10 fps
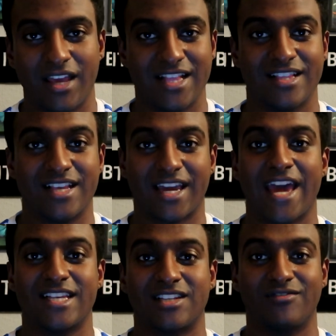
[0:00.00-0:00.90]
in the
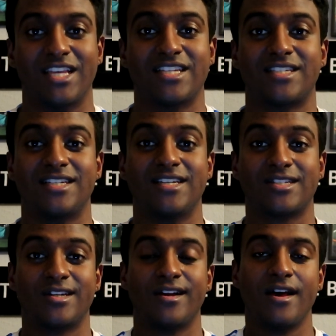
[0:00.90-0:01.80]
case of this
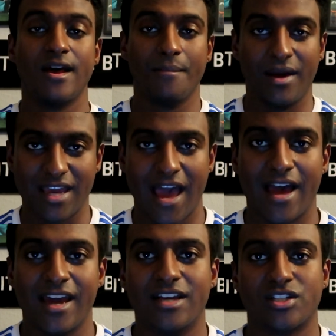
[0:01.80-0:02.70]
season. But
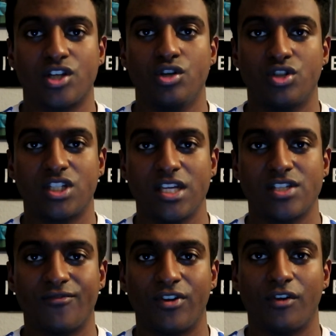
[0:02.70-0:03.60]
yeah, it is a huge season for